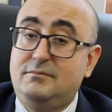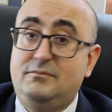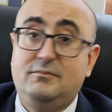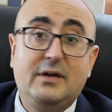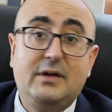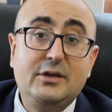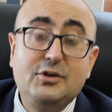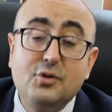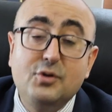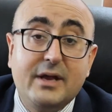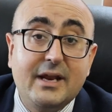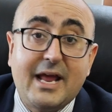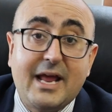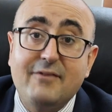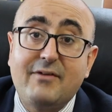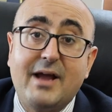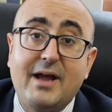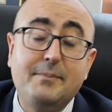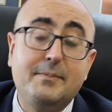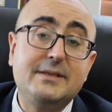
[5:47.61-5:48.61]
Well, you can
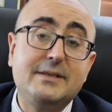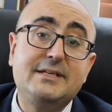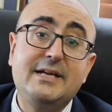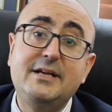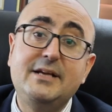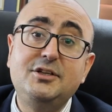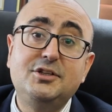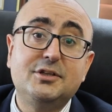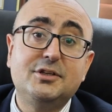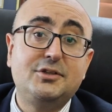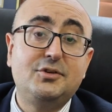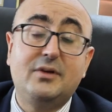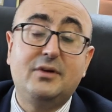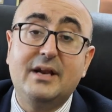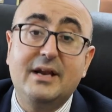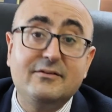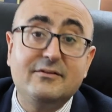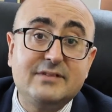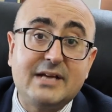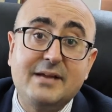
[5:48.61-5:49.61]
have hypertension, you
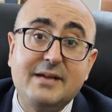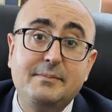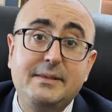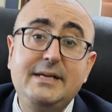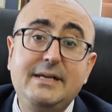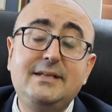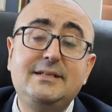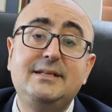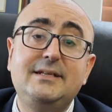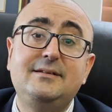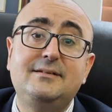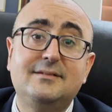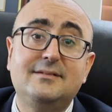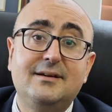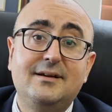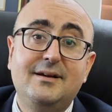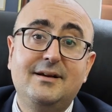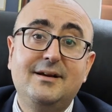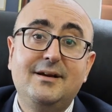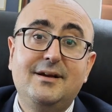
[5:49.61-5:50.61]
can have diabetes.
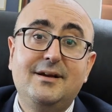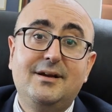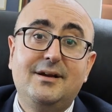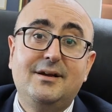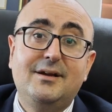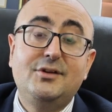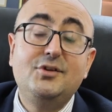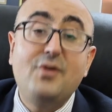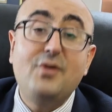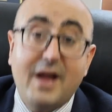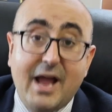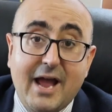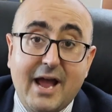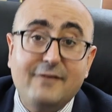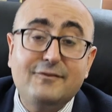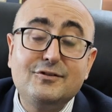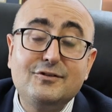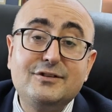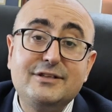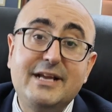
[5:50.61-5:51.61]
You
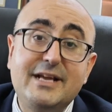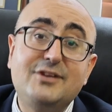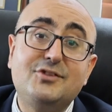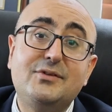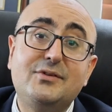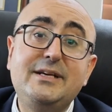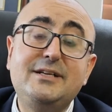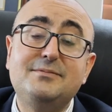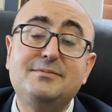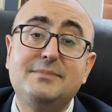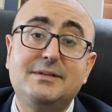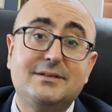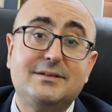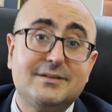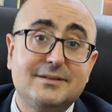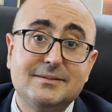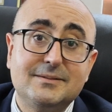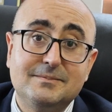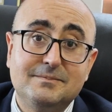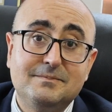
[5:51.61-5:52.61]
have to take
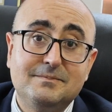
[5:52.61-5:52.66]
treatment.